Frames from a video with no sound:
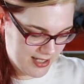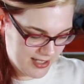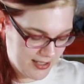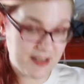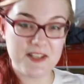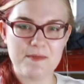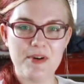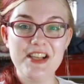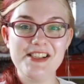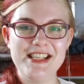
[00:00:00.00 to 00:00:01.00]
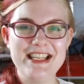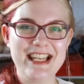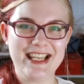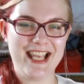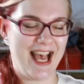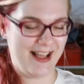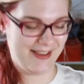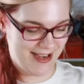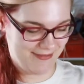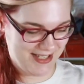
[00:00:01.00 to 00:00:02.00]
The spring cleaning cowl,
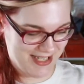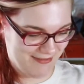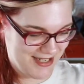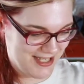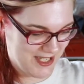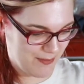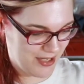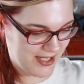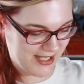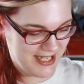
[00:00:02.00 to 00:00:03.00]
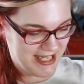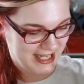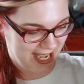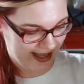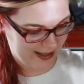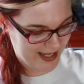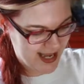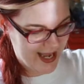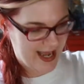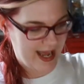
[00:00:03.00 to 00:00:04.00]
that was it. We did a spring cleaning cowl.
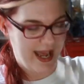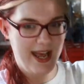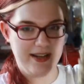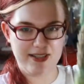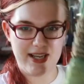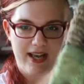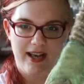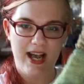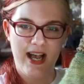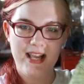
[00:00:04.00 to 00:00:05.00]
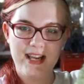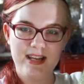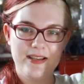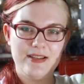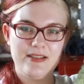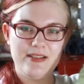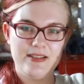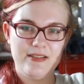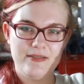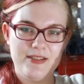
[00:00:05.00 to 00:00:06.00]
And I
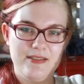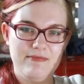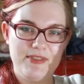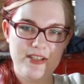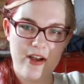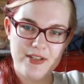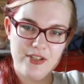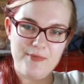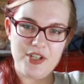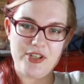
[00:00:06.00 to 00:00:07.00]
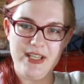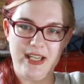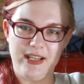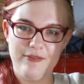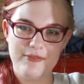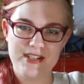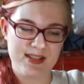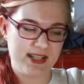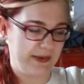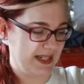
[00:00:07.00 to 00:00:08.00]
did not do much cleaning. It
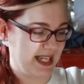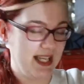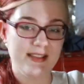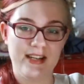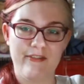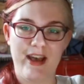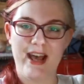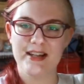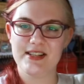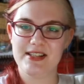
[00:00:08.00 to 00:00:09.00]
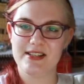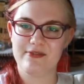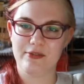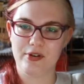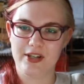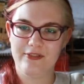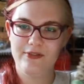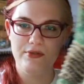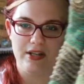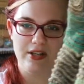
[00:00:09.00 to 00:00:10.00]
was a kit that I've had for a
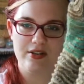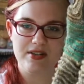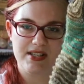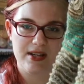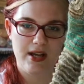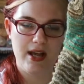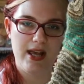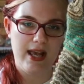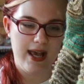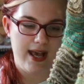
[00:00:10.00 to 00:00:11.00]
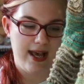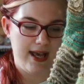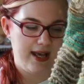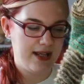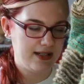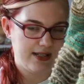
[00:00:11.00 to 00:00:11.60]
few years, and